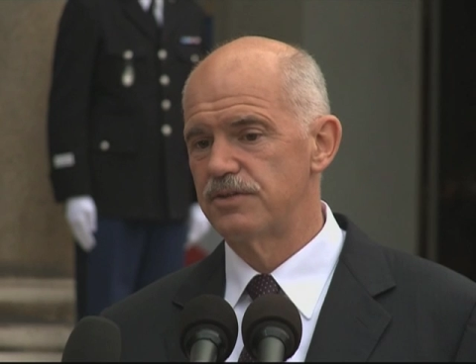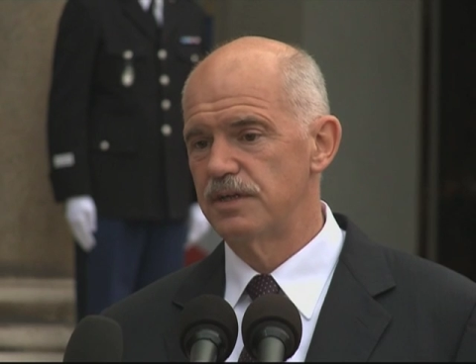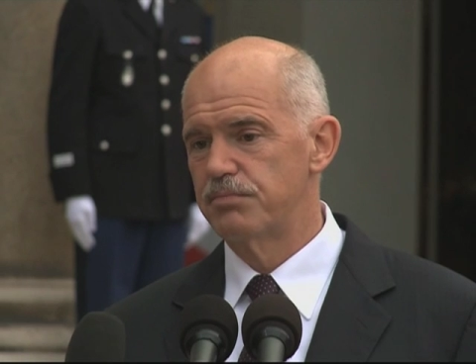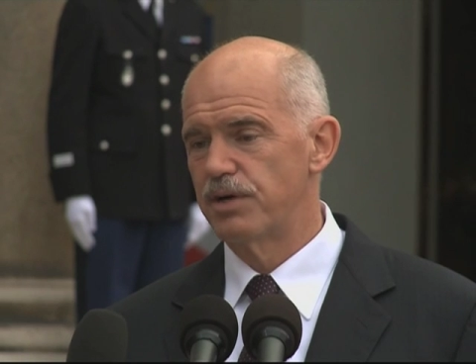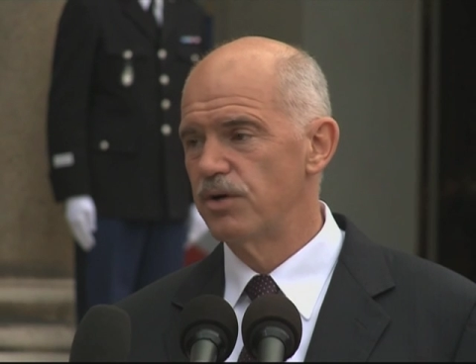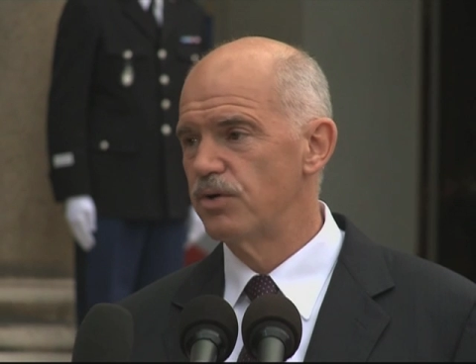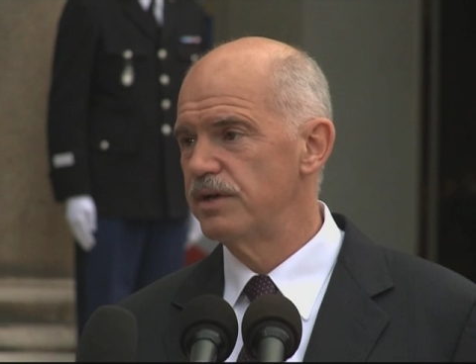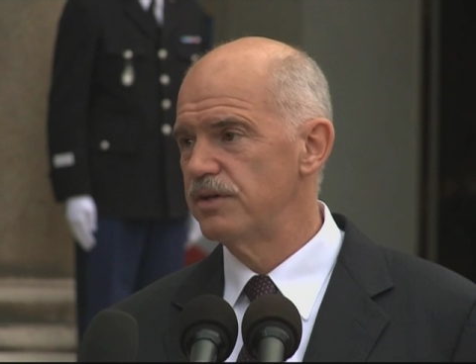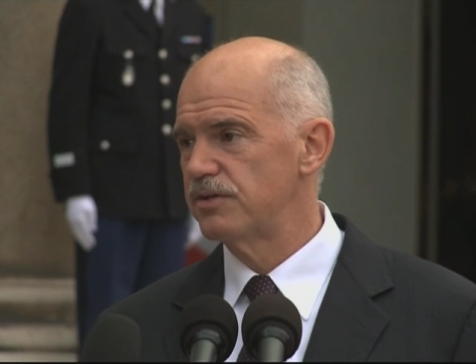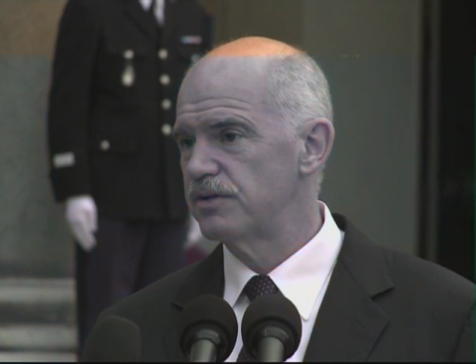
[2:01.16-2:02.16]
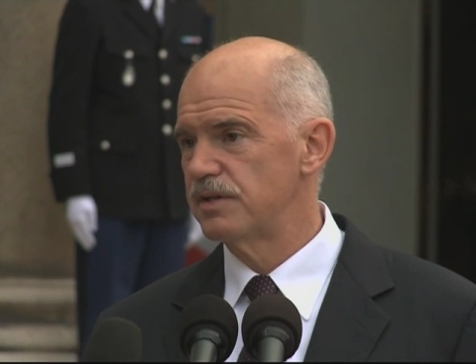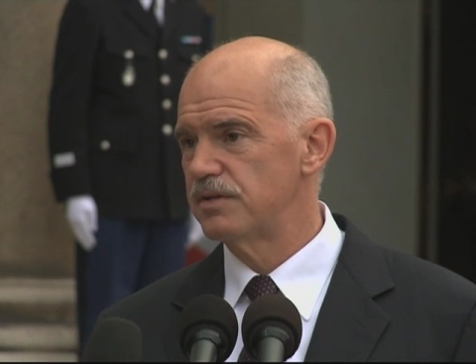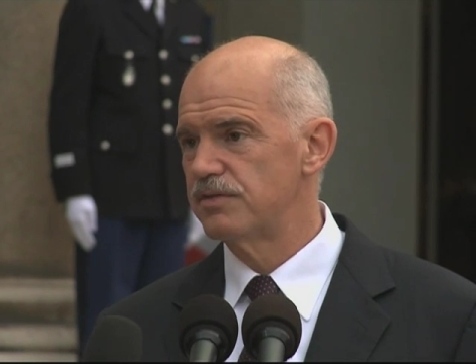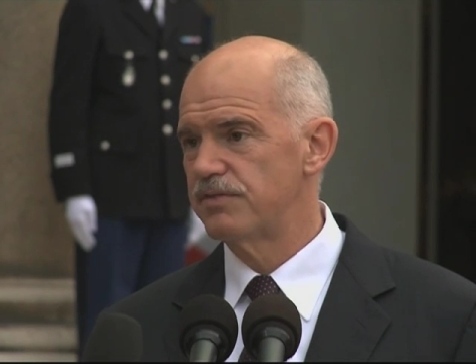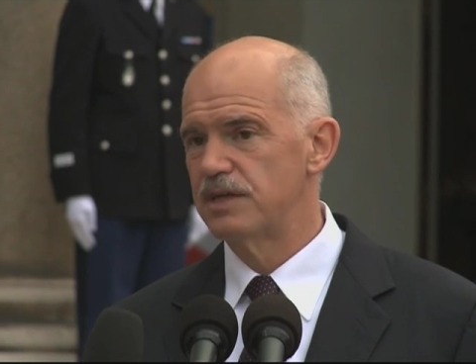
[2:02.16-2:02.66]
the priorities
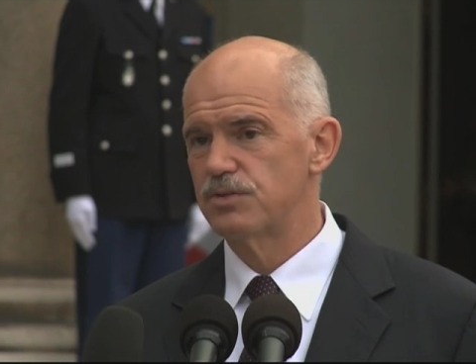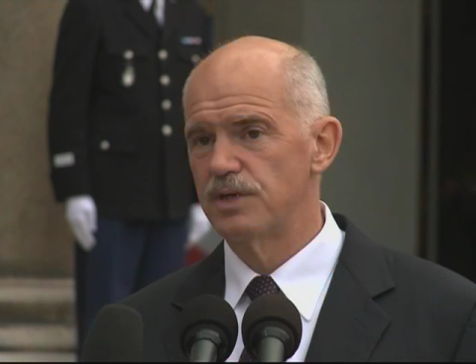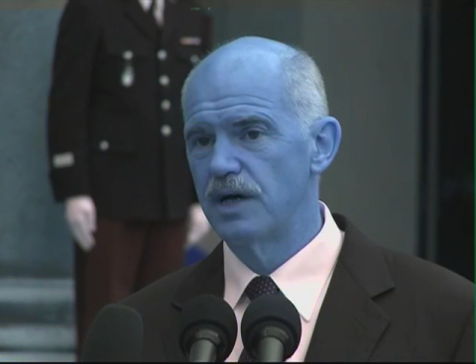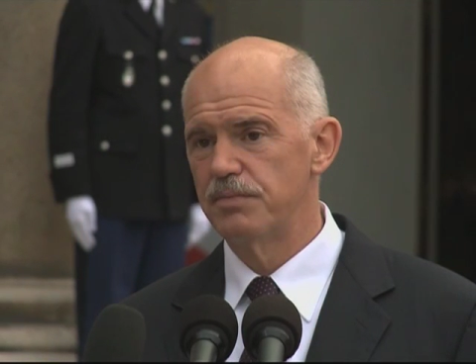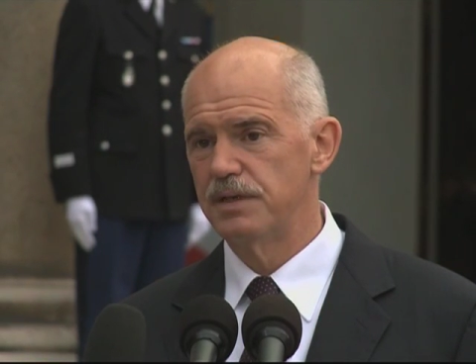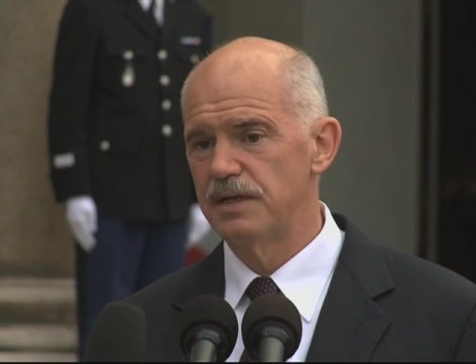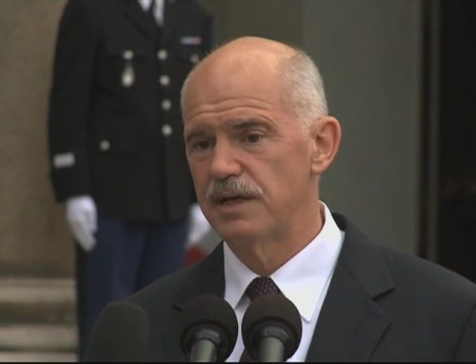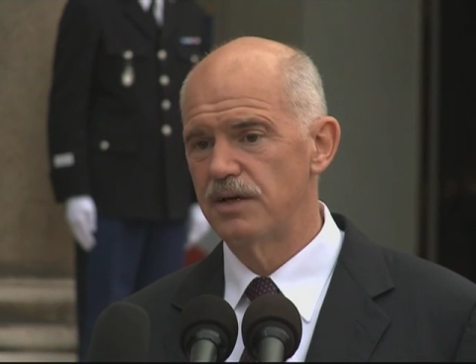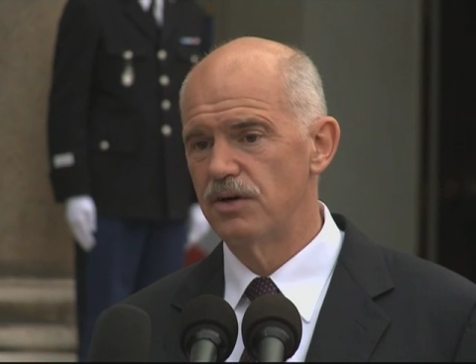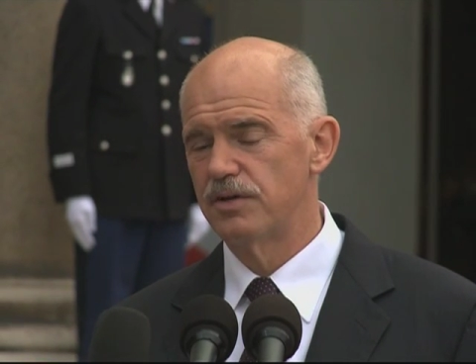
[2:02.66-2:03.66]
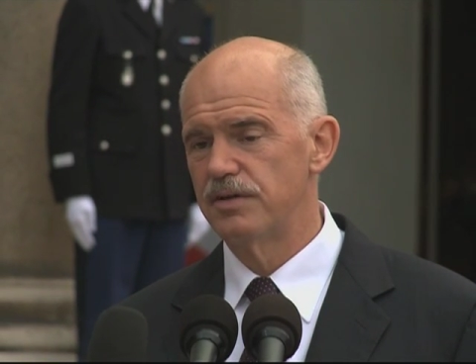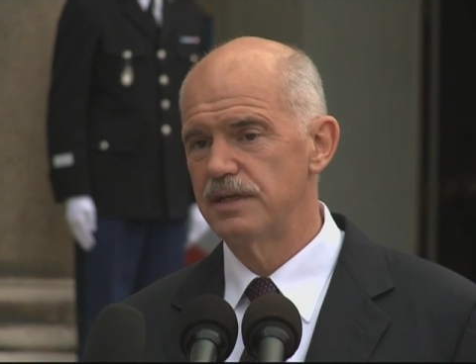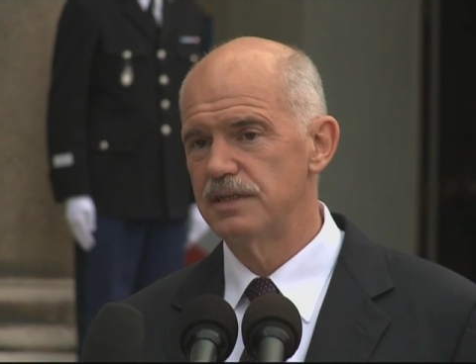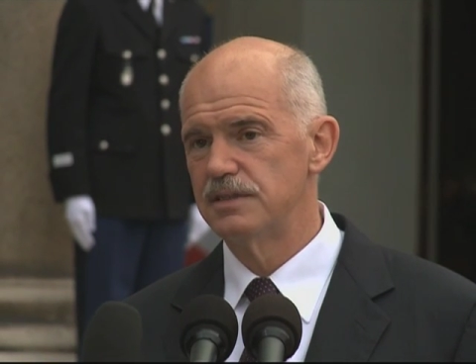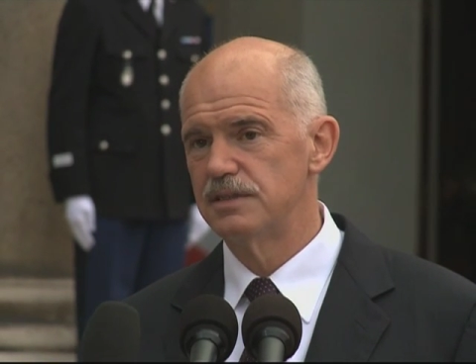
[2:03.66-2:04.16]
that France will now be taking on
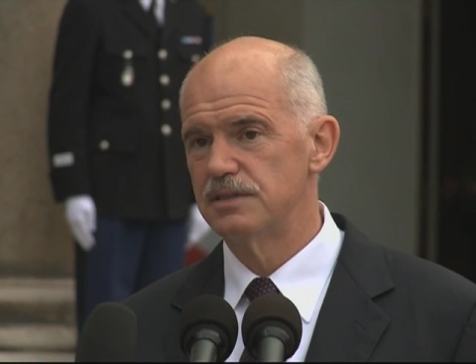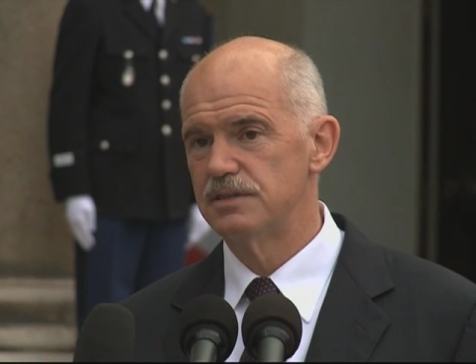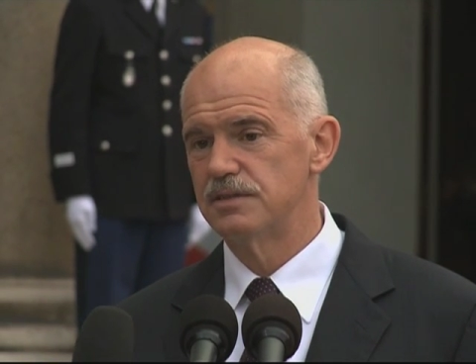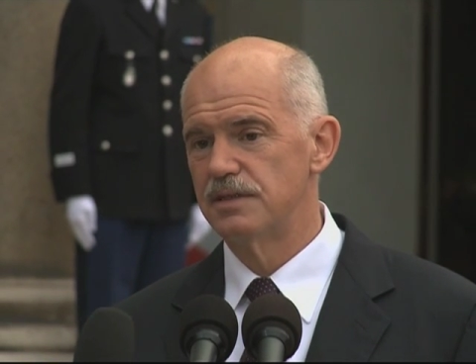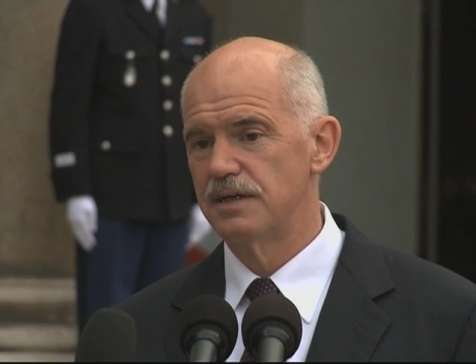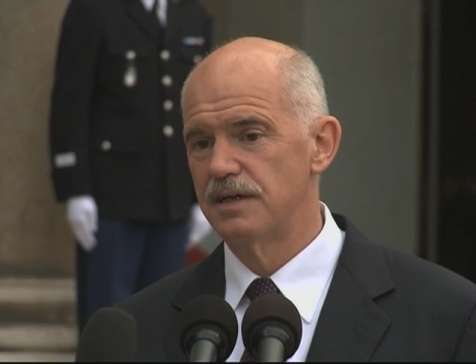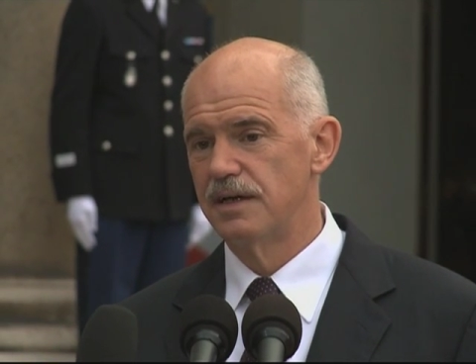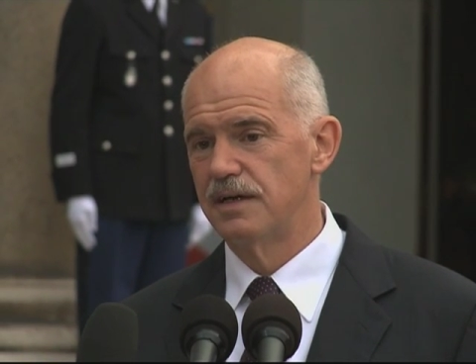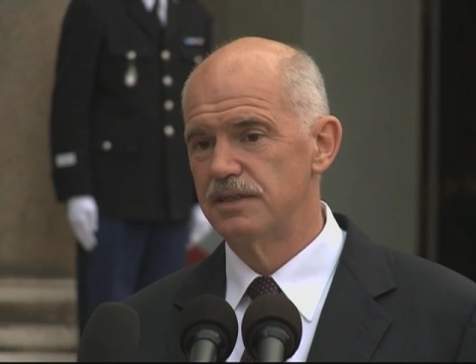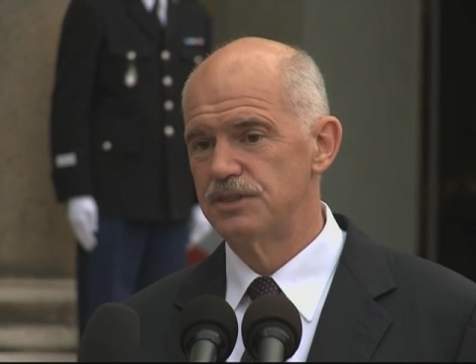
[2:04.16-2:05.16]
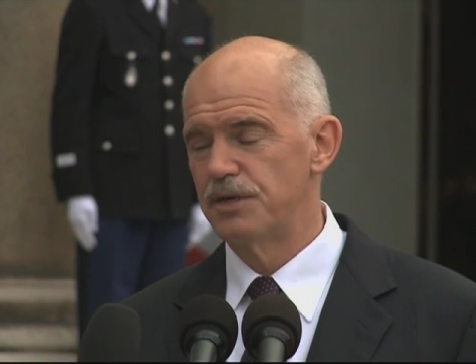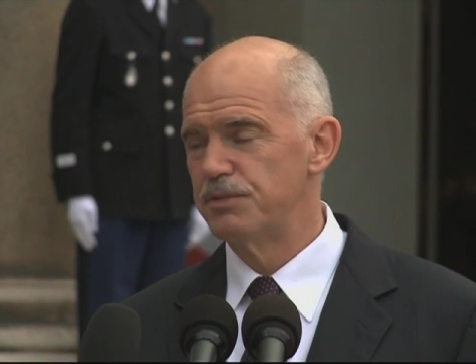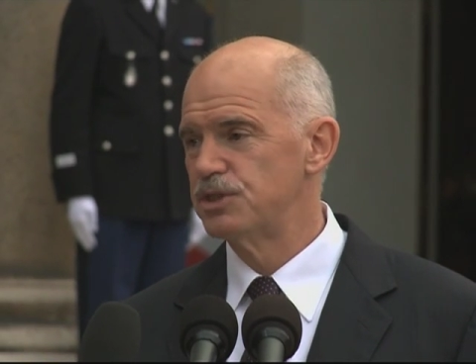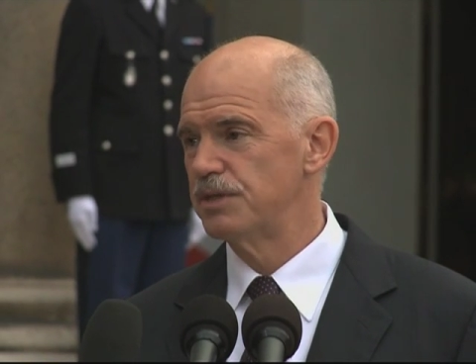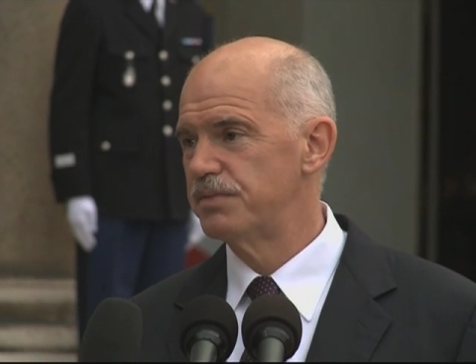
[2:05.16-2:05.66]
the
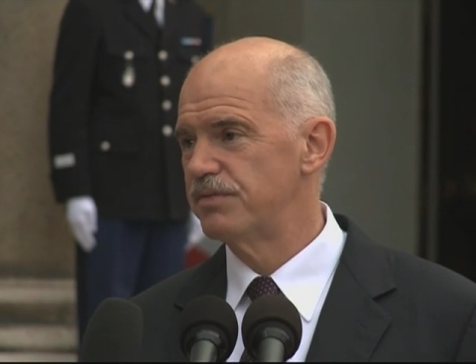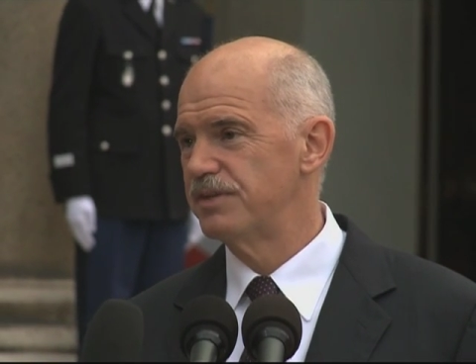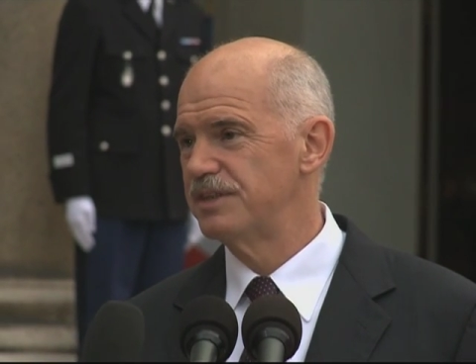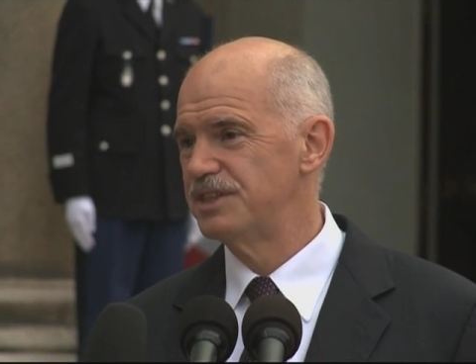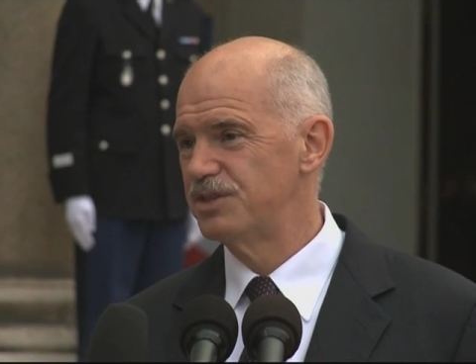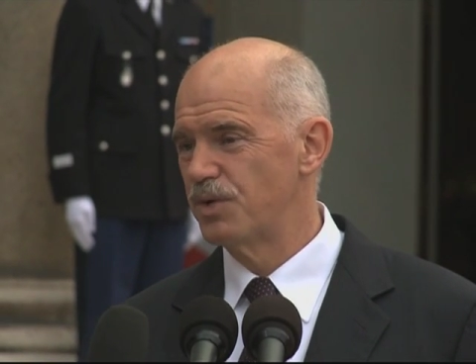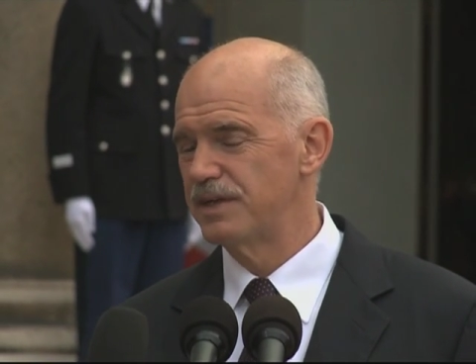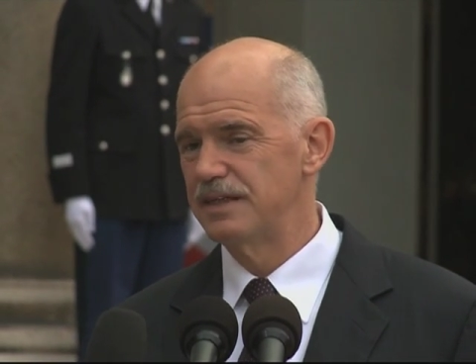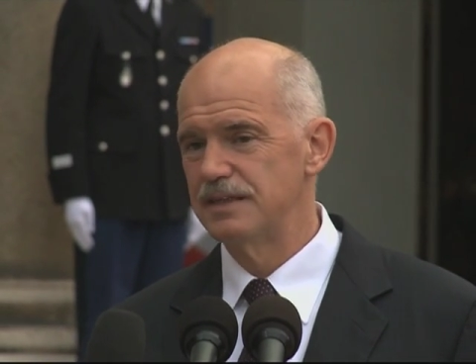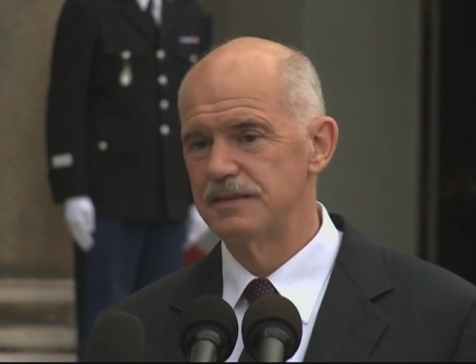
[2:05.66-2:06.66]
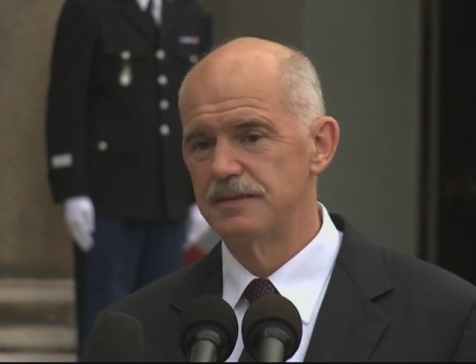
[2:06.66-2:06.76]
chairmanship of the G20.